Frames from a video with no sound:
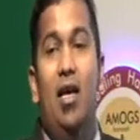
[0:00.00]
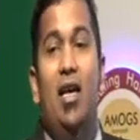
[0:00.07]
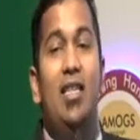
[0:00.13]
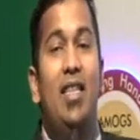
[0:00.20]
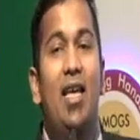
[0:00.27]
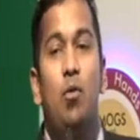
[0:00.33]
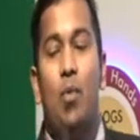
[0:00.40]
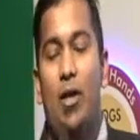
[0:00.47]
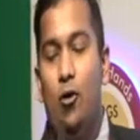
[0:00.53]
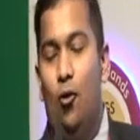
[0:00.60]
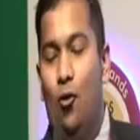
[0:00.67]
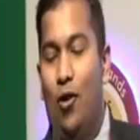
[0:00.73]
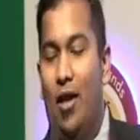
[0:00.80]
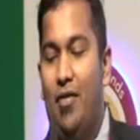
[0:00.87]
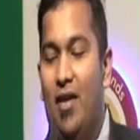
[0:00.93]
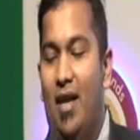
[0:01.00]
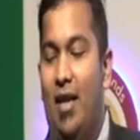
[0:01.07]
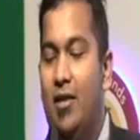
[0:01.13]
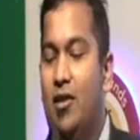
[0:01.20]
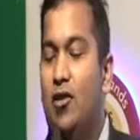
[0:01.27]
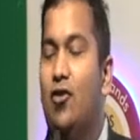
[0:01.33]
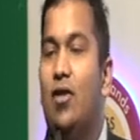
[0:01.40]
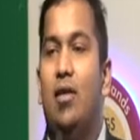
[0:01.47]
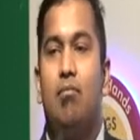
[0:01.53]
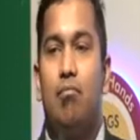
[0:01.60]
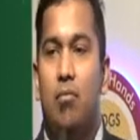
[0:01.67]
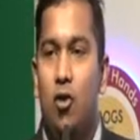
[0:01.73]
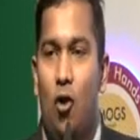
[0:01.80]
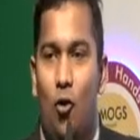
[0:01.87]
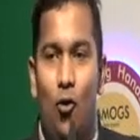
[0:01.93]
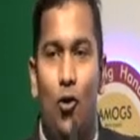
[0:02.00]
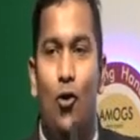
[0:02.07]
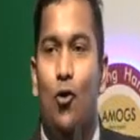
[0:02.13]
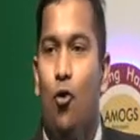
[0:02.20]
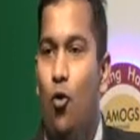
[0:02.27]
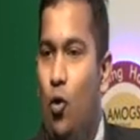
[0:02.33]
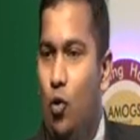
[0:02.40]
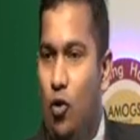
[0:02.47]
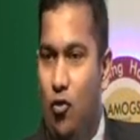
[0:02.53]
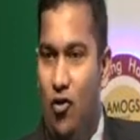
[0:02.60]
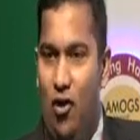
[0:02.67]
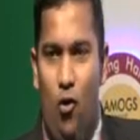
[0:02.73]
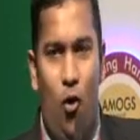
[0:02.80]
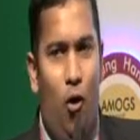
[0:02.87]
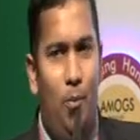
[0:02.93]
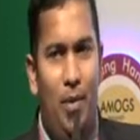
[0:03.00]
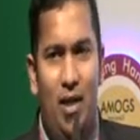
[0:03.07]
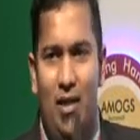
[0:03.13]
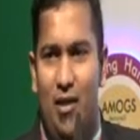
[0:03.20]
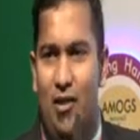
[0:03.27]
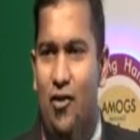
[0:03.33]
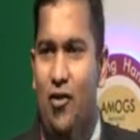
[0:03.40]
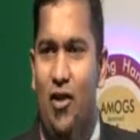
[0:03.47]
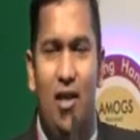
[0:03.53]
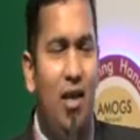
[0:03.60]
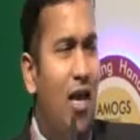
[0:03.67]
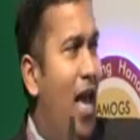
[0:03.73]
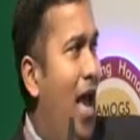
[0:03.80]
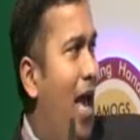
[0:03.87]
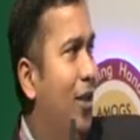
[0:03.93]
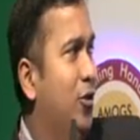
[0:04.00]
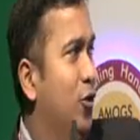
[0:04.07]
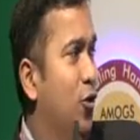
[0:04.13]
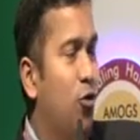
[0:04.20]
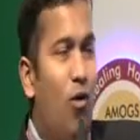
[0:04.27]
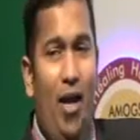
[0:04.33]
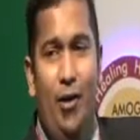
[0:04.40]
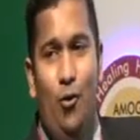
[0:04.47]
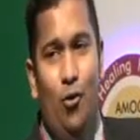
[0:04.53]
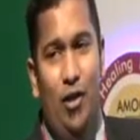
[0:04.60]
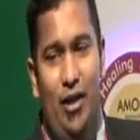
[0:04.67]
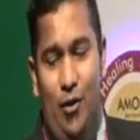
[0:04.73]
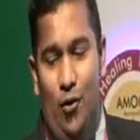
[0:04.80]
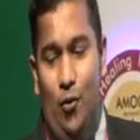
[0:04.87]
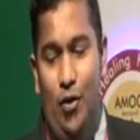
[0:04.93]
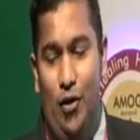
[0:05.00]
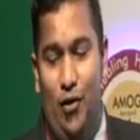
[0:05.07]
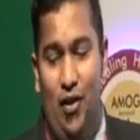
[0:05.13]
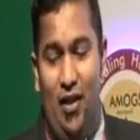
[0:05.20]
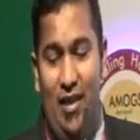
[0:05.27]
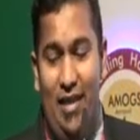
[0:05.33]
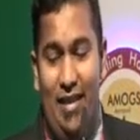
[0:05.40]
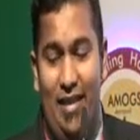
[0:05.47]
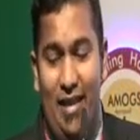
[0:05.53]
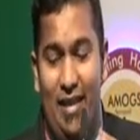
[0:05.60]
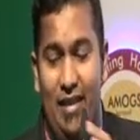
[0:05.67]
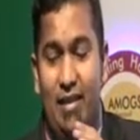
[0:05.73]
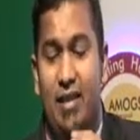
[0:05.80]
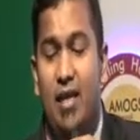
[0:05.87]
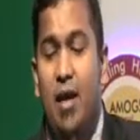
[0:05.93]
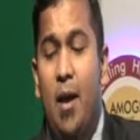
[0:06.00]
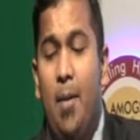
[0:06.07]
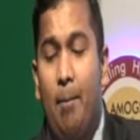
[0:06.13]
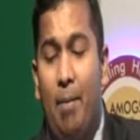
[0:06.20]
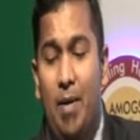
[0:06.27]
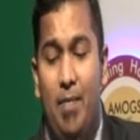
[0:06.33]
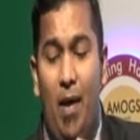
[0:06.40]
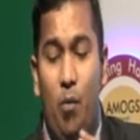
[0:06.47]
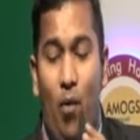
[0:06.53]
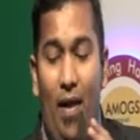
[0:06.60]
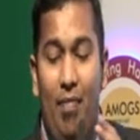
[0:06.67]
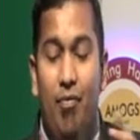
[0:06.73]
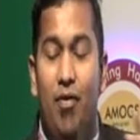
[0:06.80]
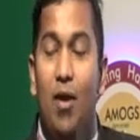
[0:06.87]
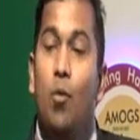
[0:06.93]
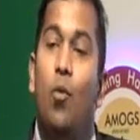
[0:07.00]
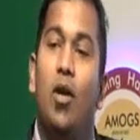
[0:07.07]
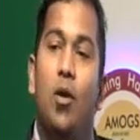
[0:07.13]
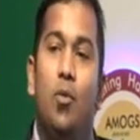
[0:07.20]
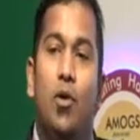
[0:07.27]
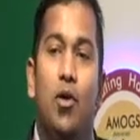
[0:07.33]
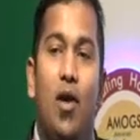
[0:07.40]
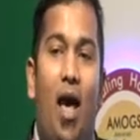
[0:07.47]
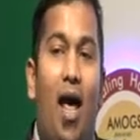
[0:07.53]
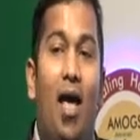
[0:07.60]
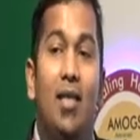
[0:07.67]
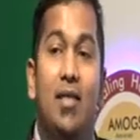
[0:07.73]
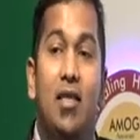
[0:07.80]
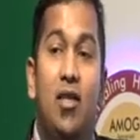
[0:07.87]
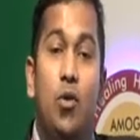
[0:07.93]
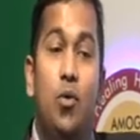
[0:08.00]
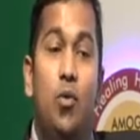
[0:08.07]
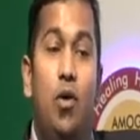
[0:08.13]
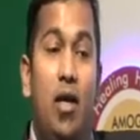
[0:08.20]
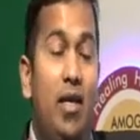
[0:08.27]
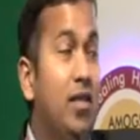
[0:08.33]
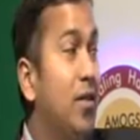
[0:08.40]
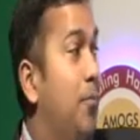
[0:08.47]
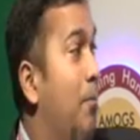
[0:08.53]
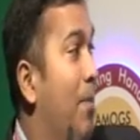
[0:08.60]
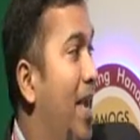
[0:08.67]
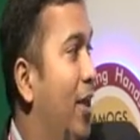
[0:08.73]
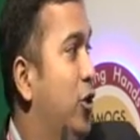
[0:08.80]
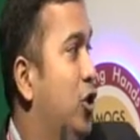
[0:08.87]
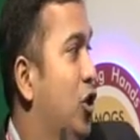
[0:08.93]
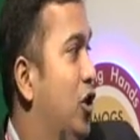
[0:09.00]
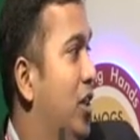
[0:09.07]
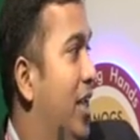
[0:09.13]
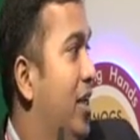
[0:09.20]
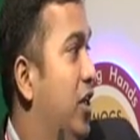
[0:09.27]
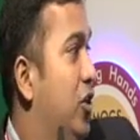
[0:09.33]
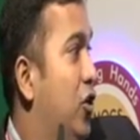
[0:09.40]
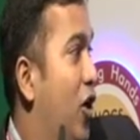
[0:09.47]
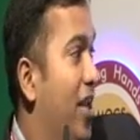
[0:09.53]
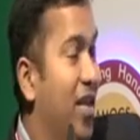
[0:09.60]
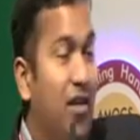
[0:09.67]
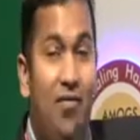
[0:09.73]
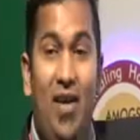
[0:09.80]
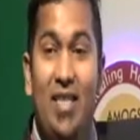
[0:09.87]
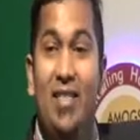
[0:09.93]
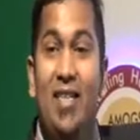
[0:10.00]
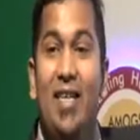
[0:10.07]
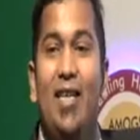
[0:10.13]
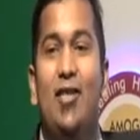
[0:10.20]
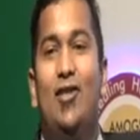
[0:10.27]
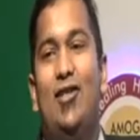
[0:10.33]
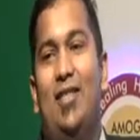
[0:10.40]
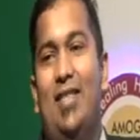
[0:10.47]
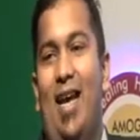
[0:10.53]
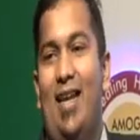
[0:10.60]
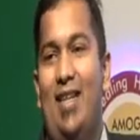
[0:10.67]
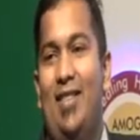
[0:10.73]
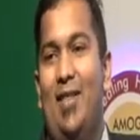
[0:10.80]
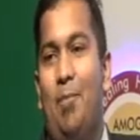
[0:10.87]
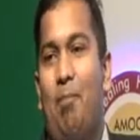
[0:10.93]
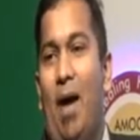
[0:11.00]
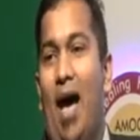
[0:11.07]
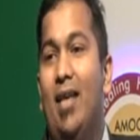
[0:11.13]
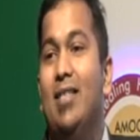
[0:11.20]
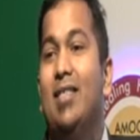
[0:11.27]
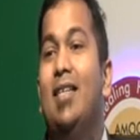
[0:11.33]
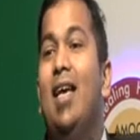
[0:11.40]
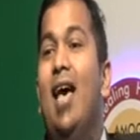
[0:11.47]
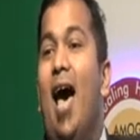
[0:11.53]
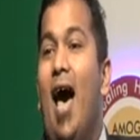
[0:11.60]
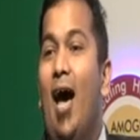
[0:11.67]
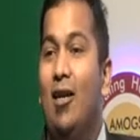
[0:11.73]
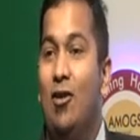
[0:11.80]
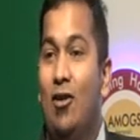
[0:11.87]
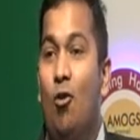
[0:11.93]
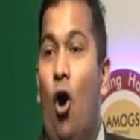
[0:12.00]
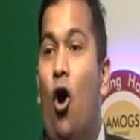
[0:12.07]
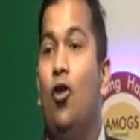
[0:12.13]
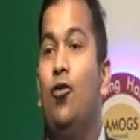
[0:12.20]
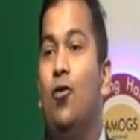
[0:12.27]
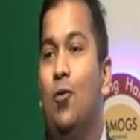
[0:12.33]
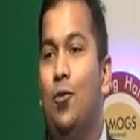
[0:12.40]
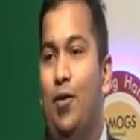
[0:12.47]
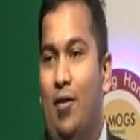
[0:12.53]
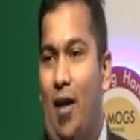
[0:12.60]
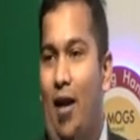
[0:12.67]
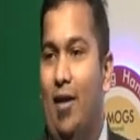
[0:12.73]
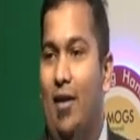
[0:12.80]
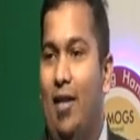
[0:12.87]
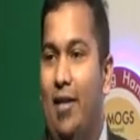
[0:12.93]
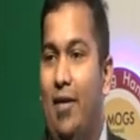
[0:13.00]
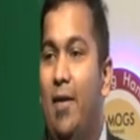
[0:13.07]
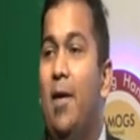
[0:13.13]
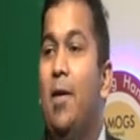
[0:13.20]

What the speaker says: Then when you look at the history, you're going to go through the normal history. As you know, I don't need to go into the details. But my one thing what I want to ask you is make sure that your investigations done in the past are gone through thoroughly.